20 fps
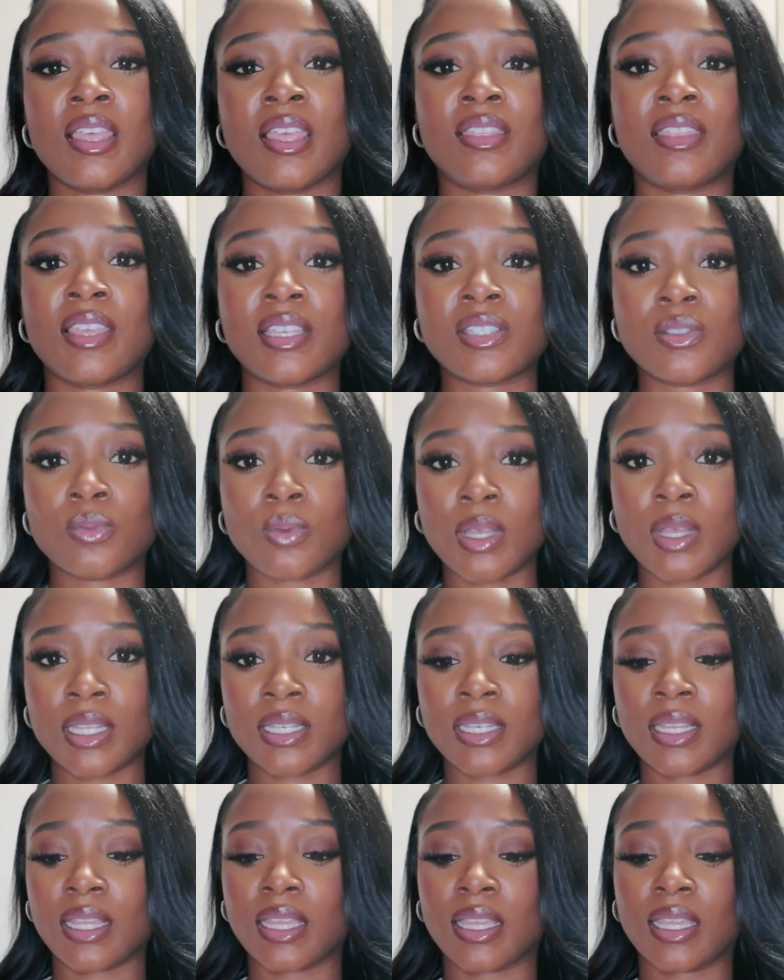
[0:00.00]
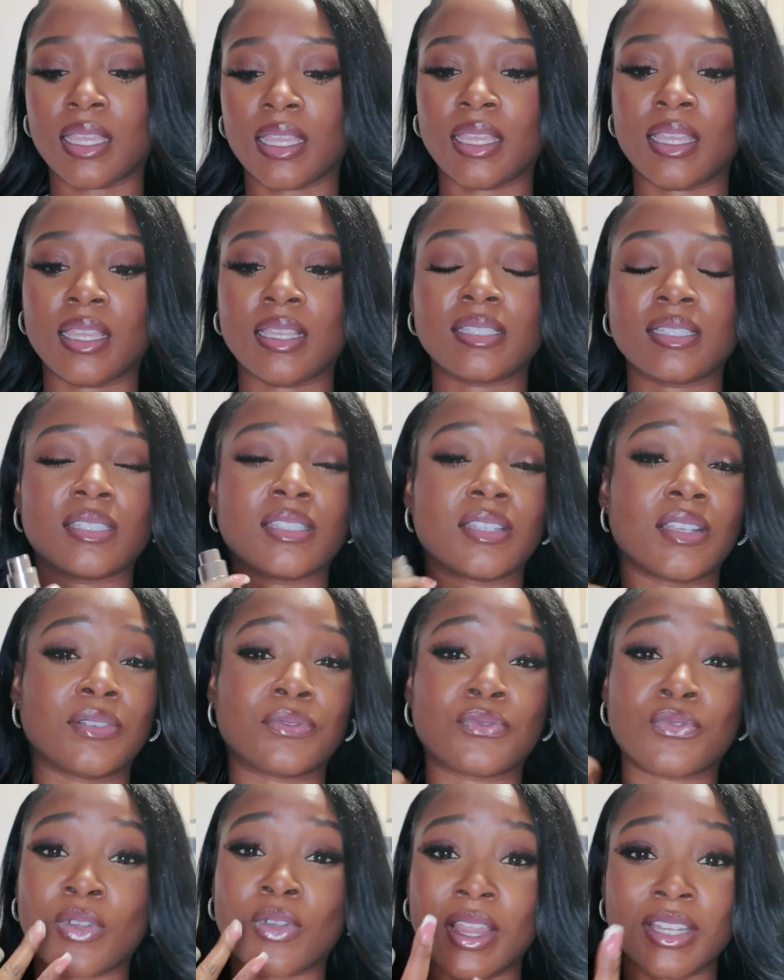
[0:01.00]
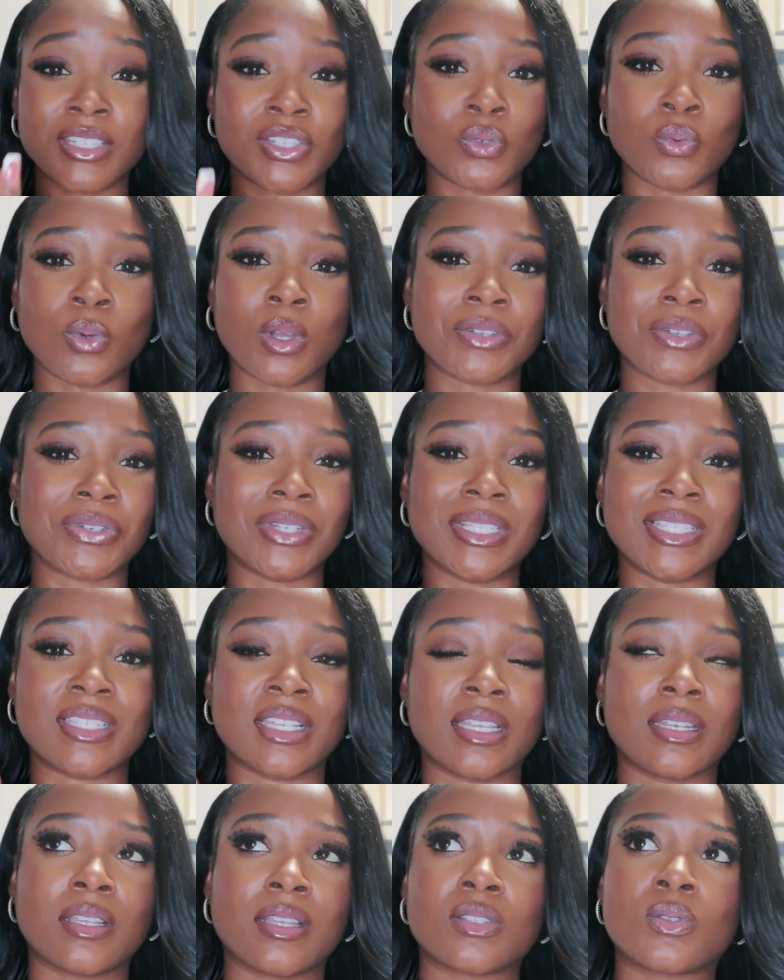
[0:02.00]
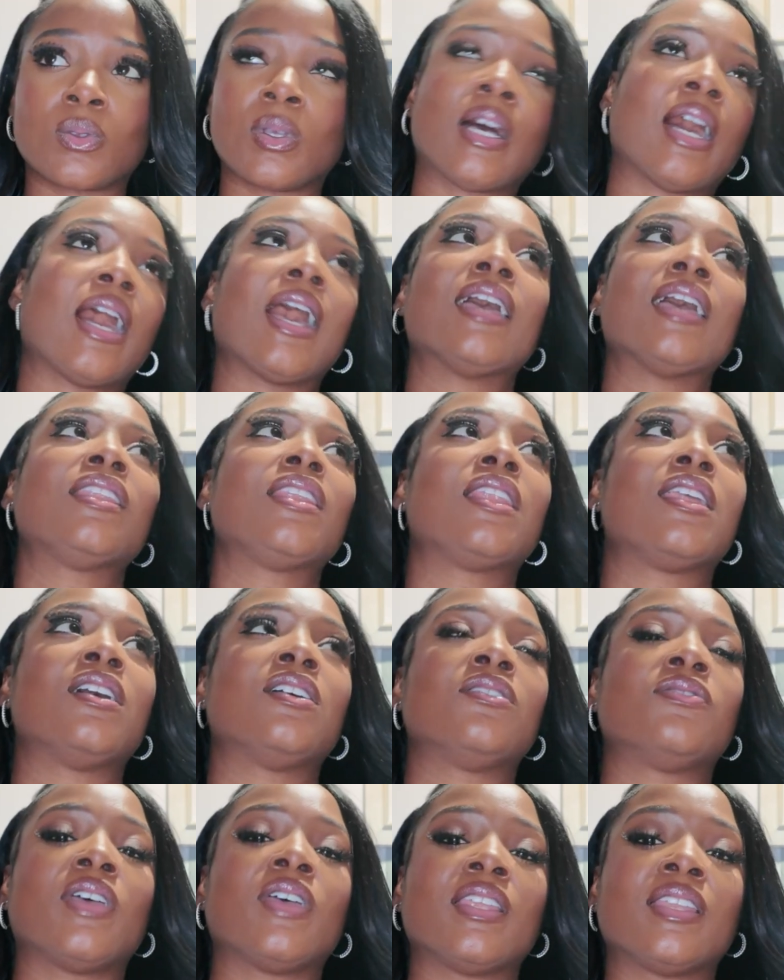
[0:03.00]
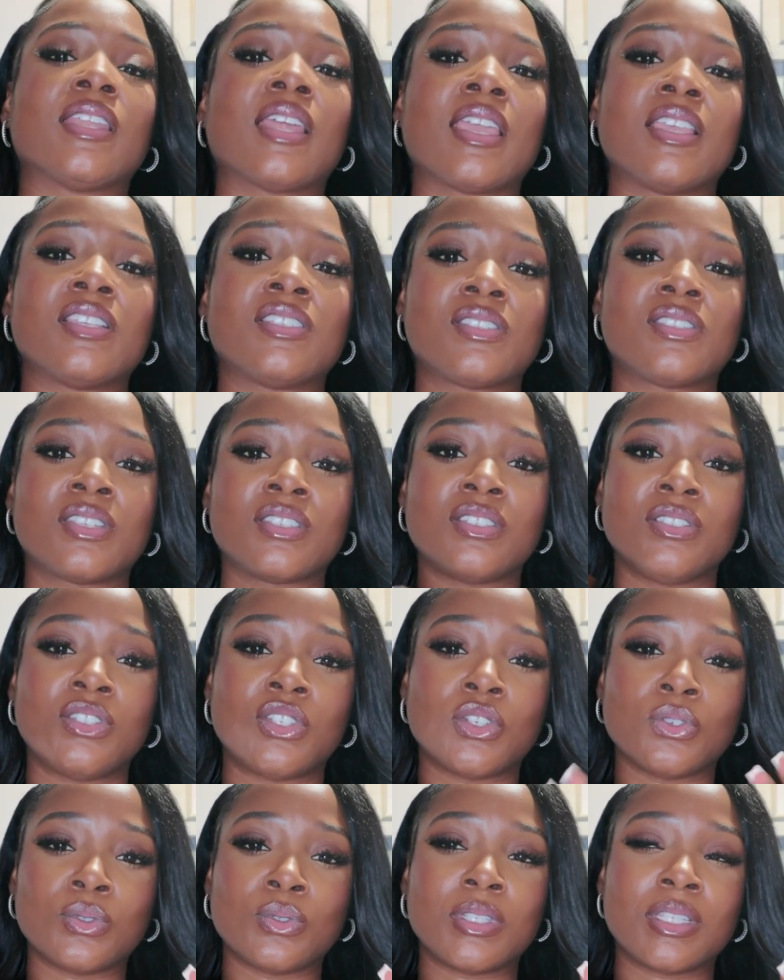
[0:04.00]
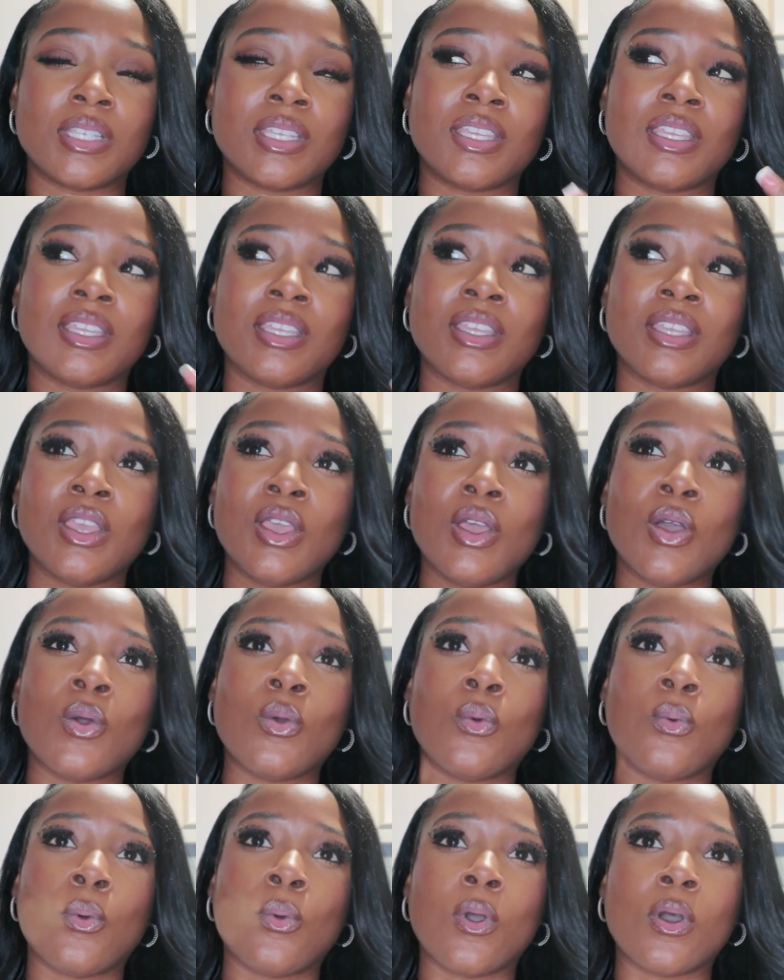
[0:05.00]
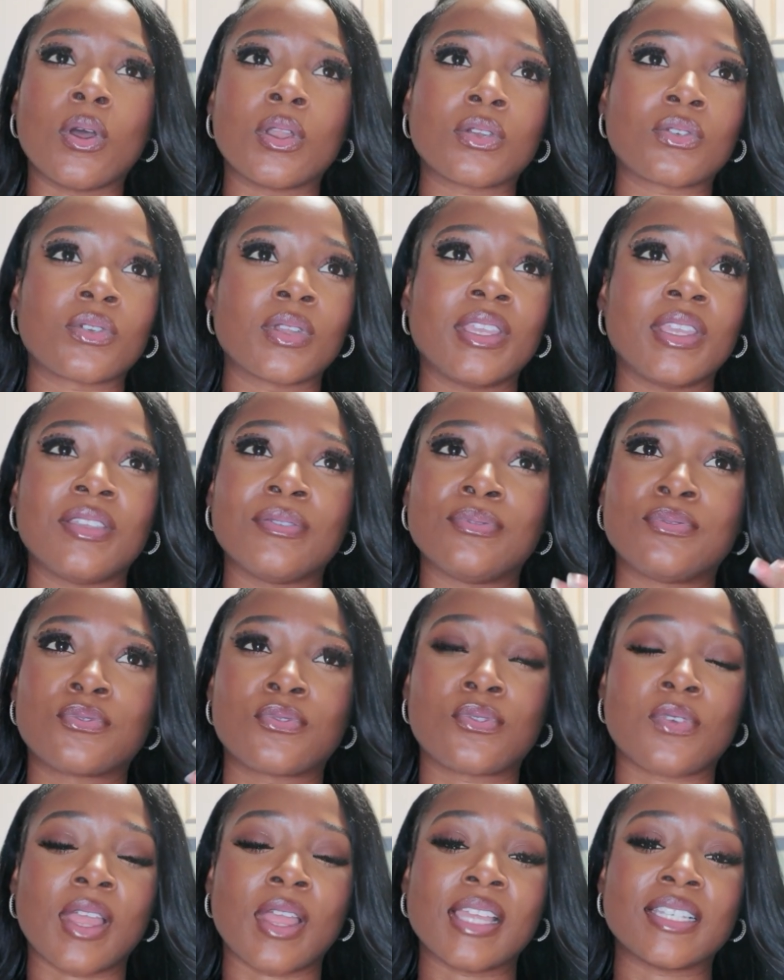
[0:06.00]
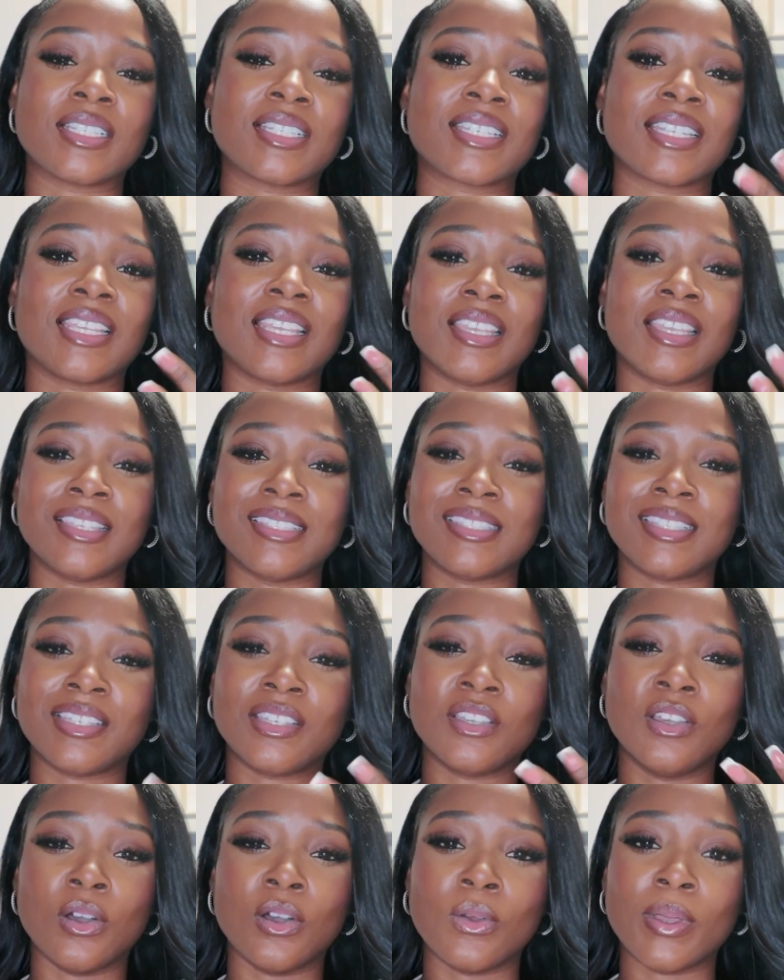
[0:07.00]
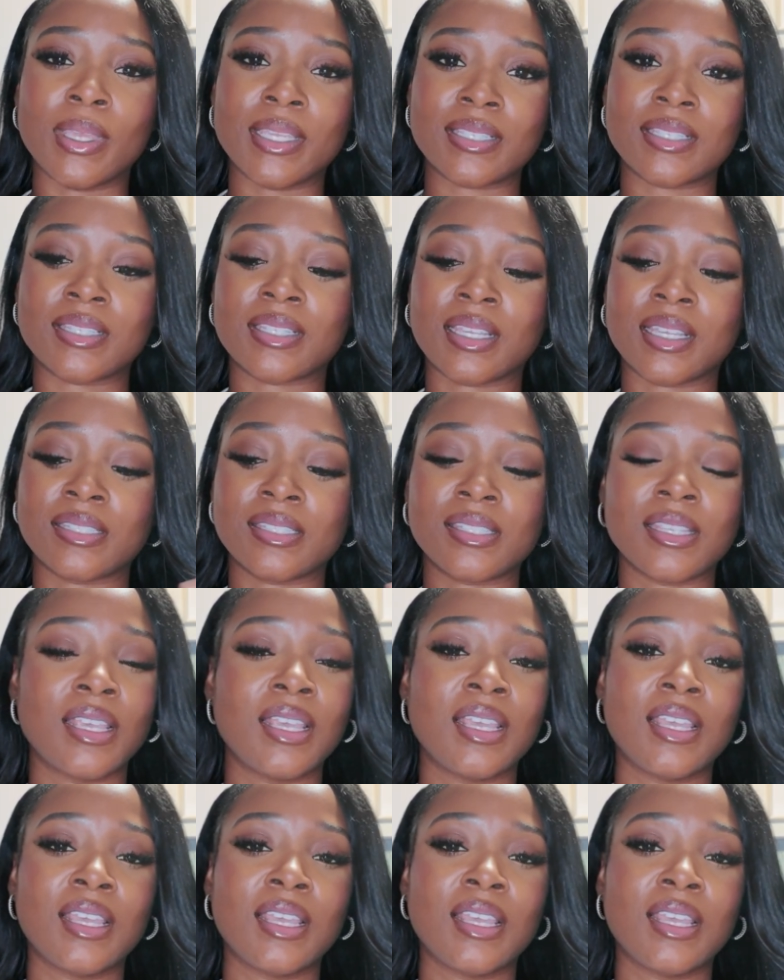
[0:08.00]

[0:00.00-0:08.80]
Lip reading: This one is a fresh, watery scent as well. I love a nice, juicy, watery, fresh, easy-going scent.